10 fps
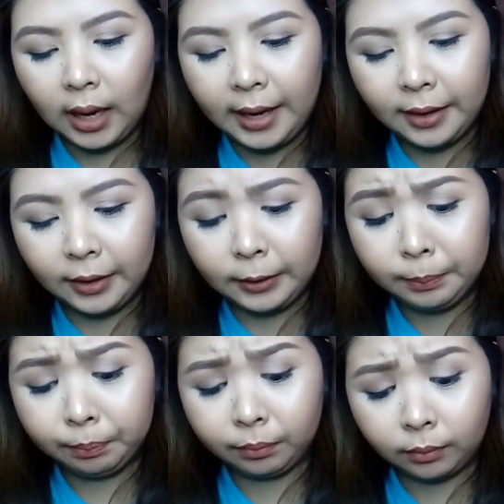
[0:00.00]
Ayan.
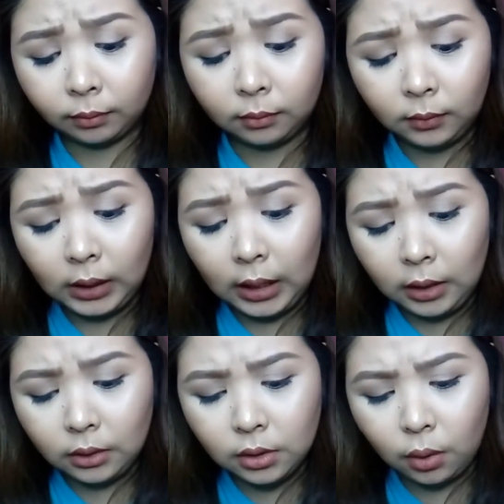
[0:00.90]

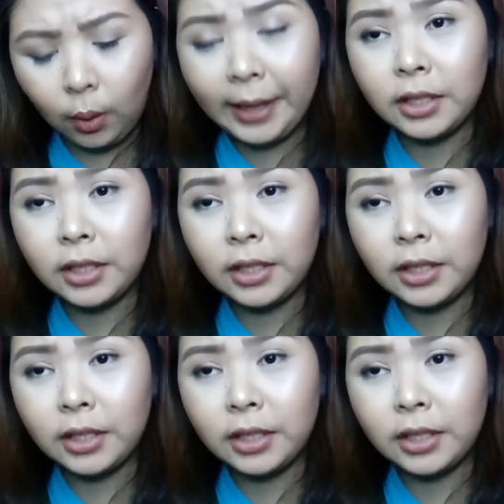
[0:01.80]
So,